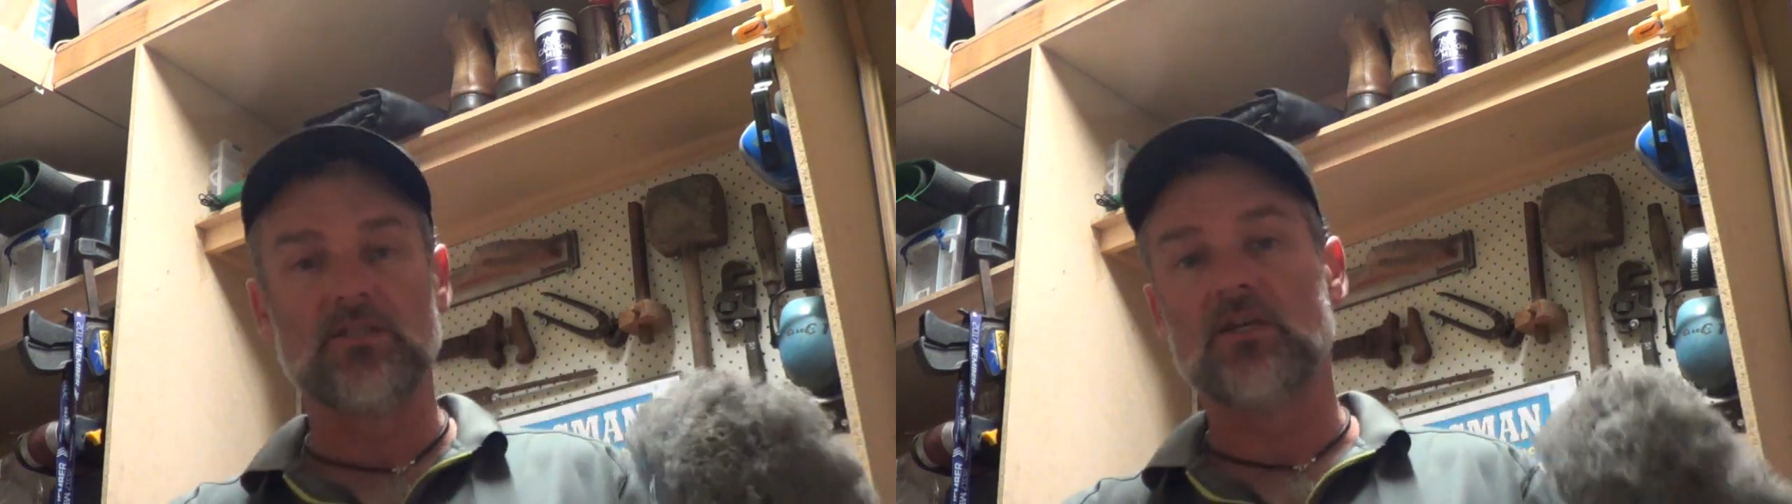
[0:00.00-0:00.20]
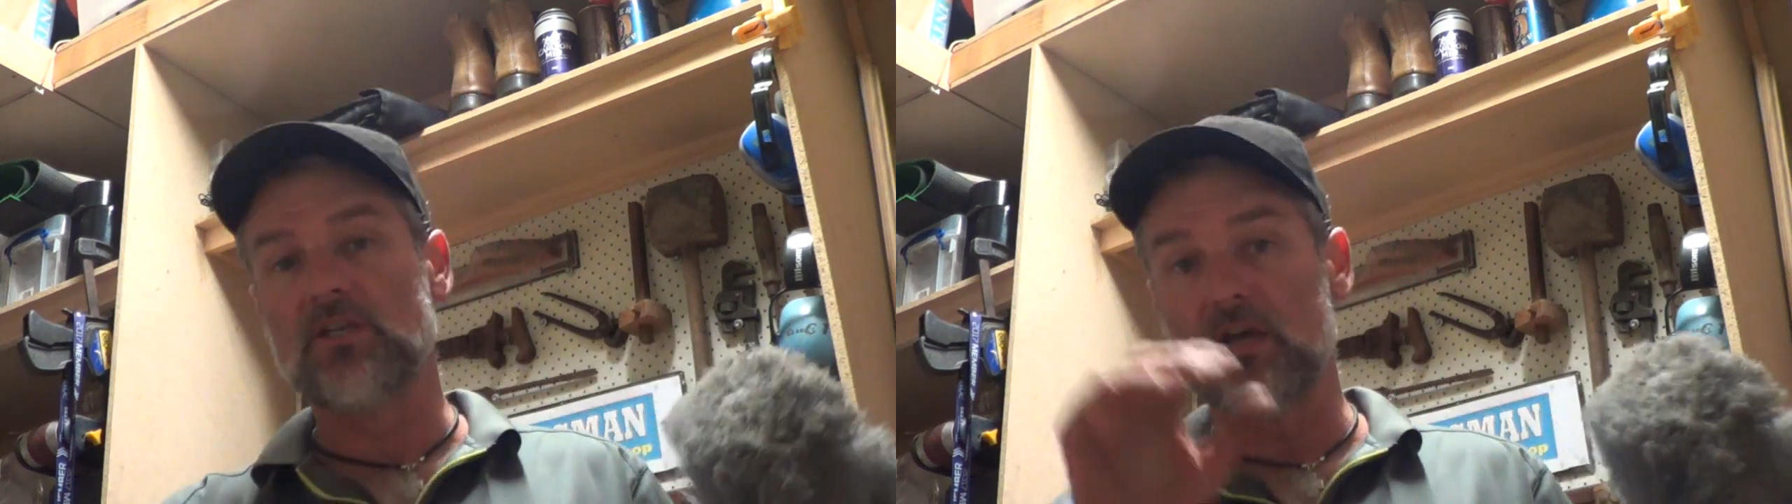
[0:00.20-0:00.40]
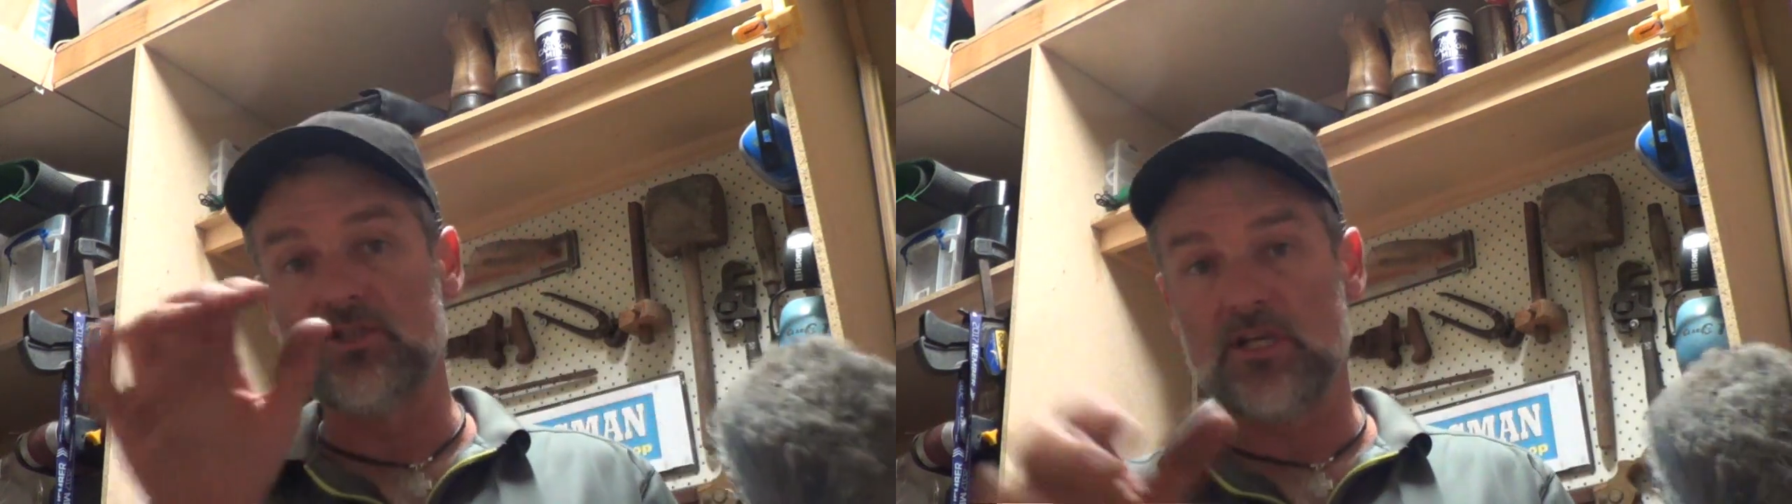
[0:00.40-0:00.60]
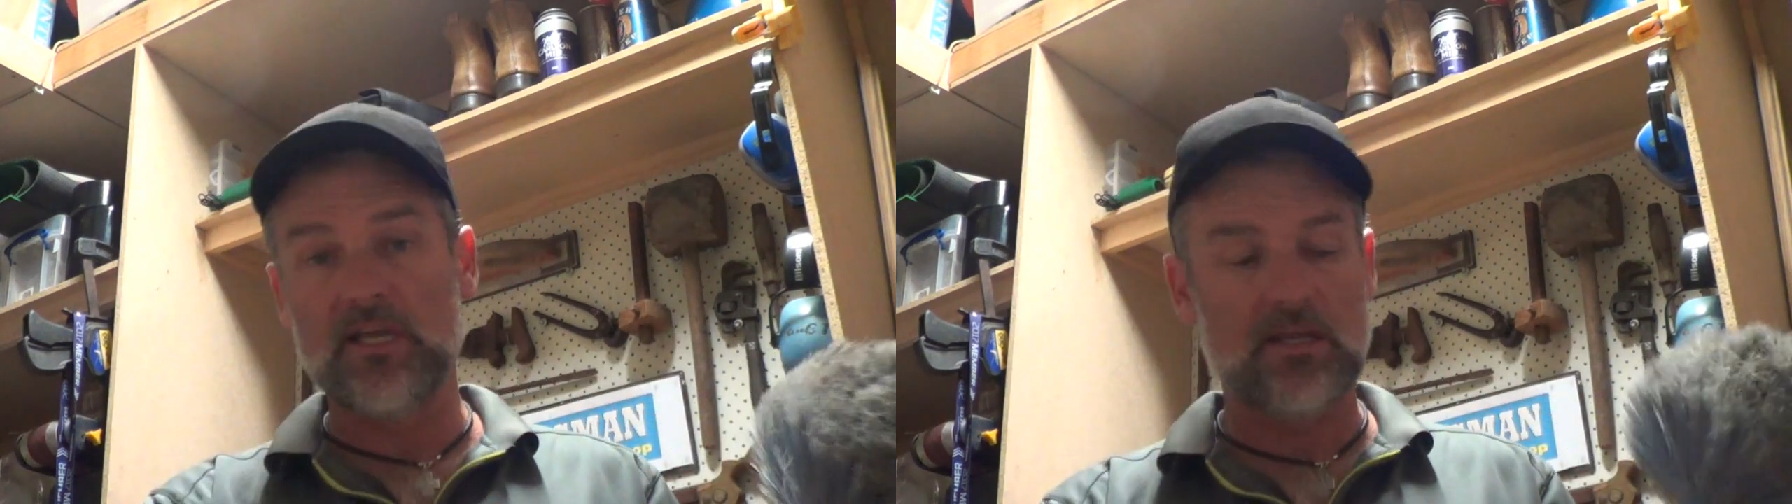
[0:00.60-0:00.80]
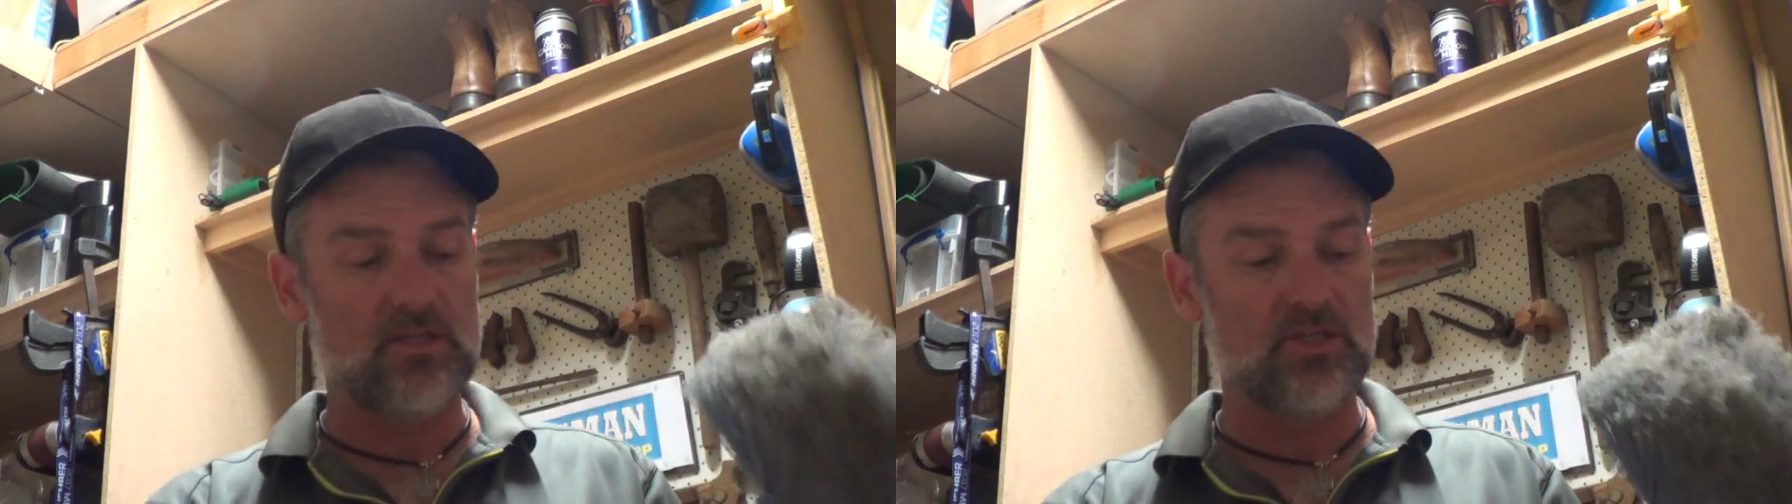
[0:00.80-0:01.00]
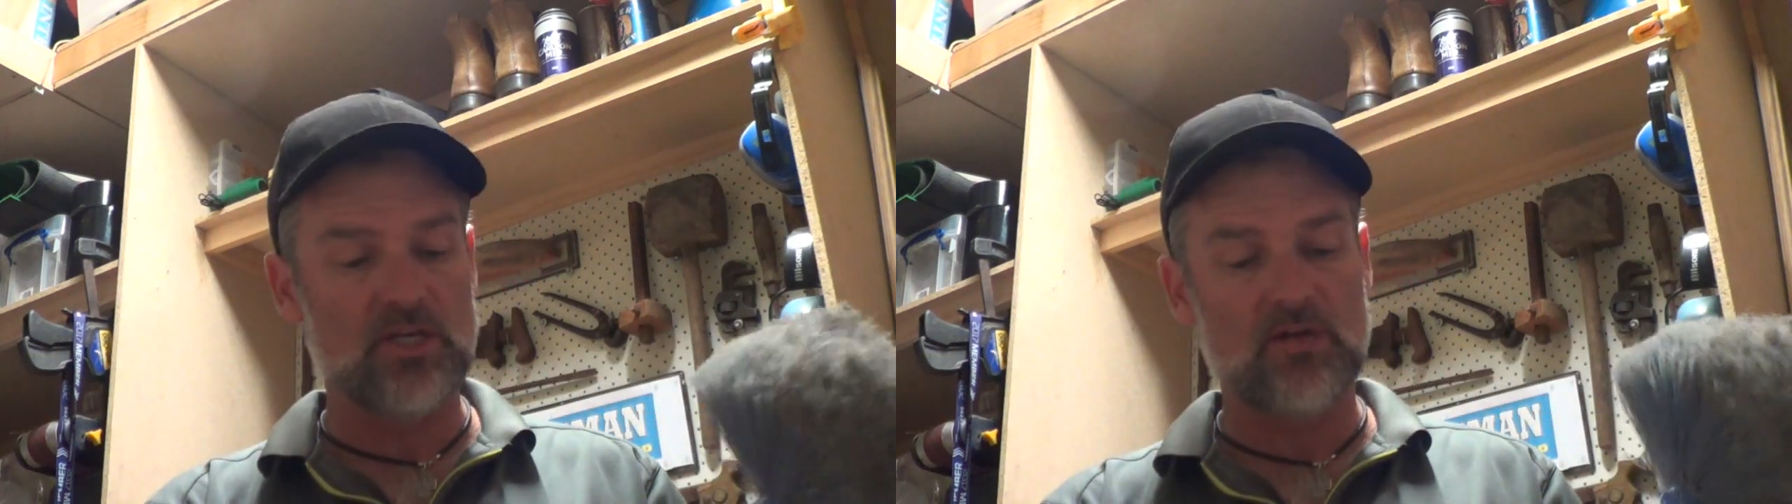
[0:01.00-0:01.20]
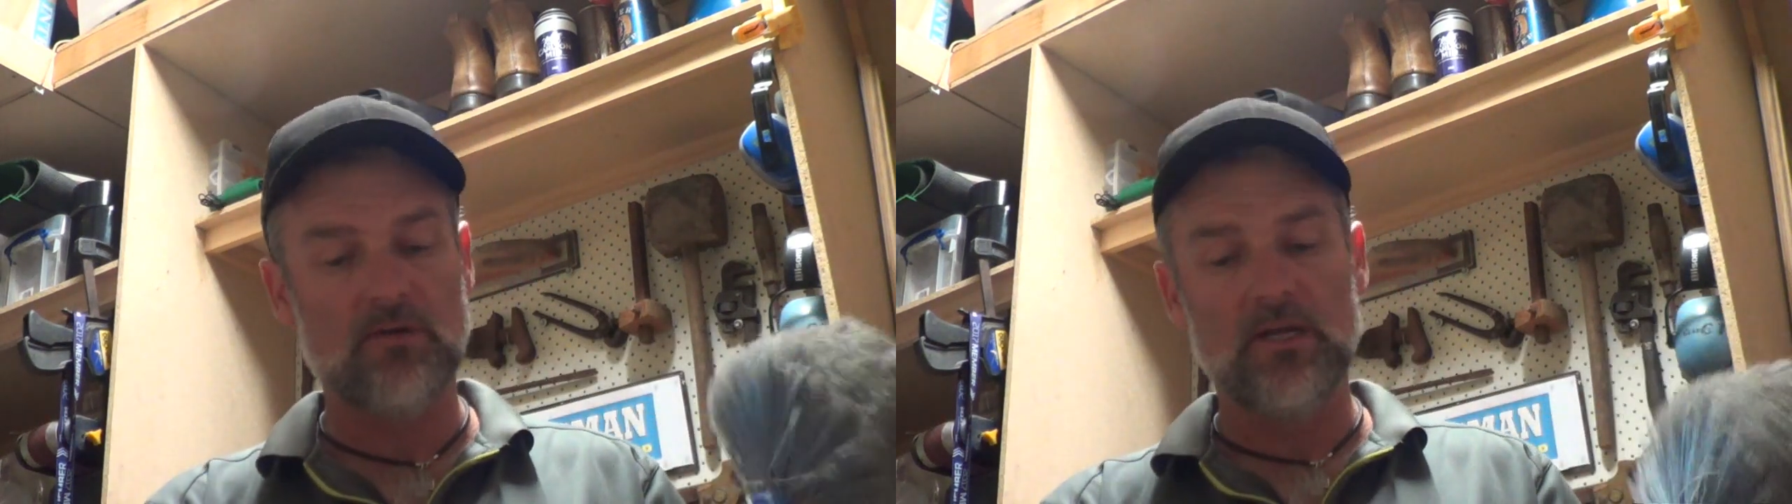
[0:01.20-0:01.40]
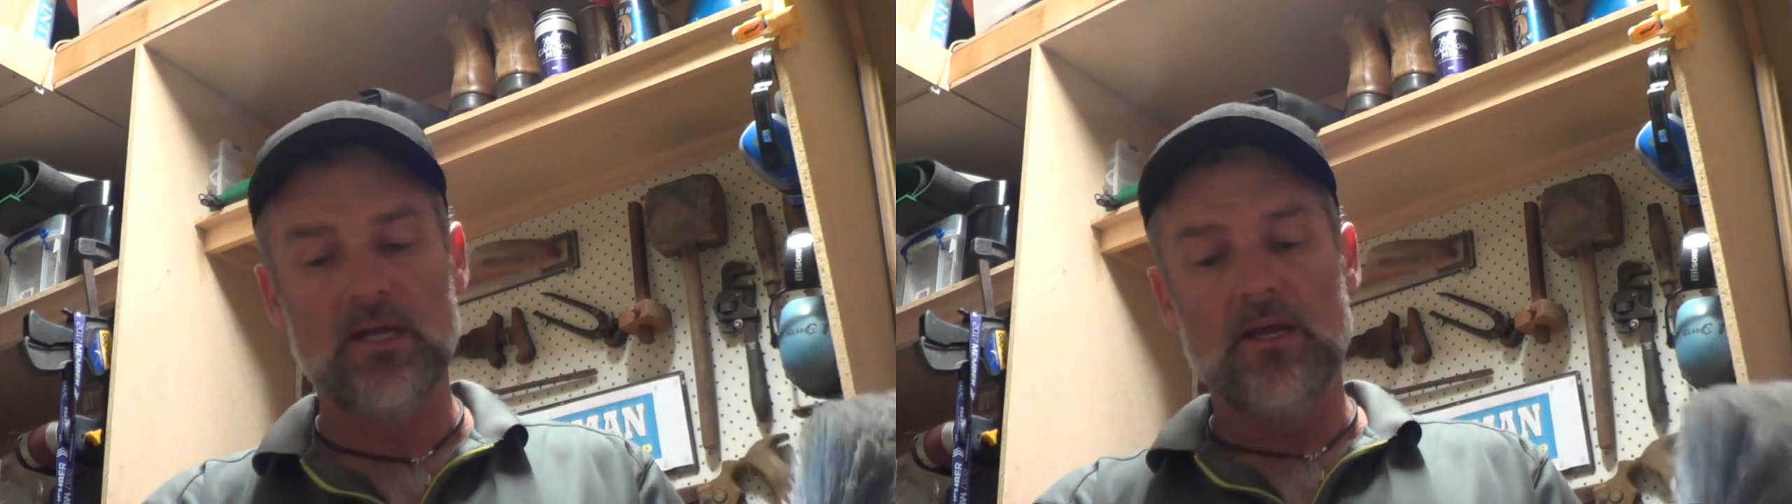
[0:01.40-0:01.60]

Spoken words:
so go and check out his channel.